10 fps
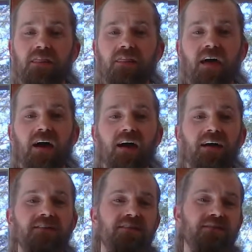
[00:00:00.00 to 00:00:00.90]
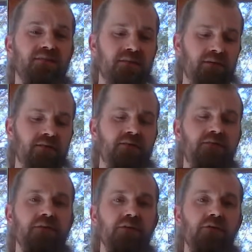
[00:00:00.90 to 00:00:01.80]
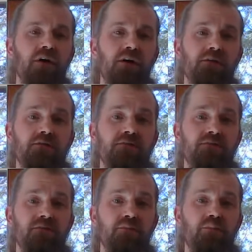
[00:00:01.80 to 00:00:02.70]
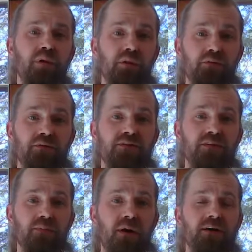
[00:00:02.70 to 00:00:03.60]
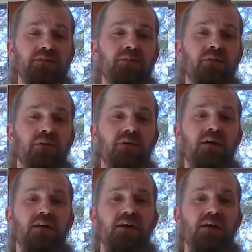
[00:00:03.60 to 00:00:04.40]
that has as few of pollutants as possible,